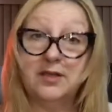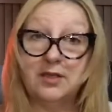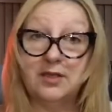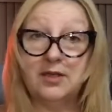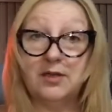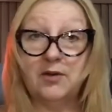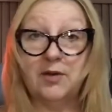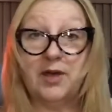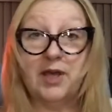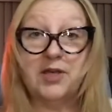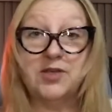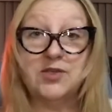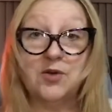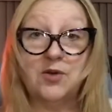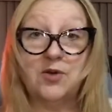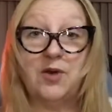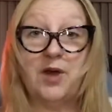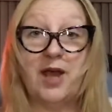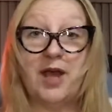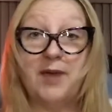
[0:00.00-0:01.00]
okay,
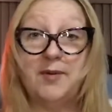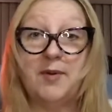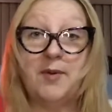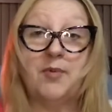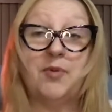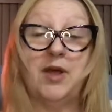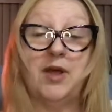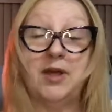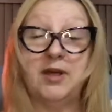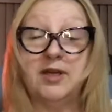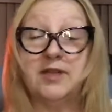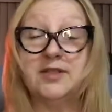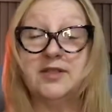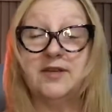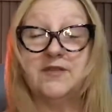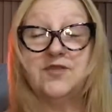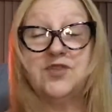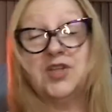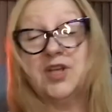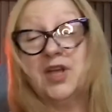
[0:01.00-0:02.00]
so I'm a product
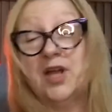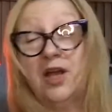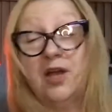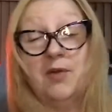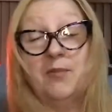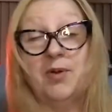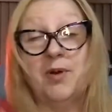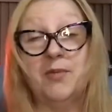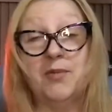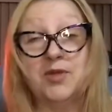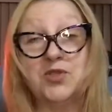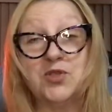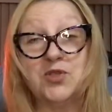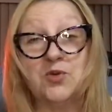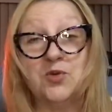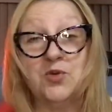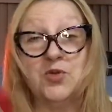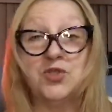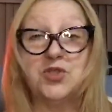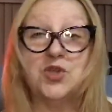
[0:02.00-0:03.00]
of Chicago Public
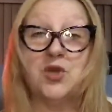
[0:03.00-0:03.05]
Schools,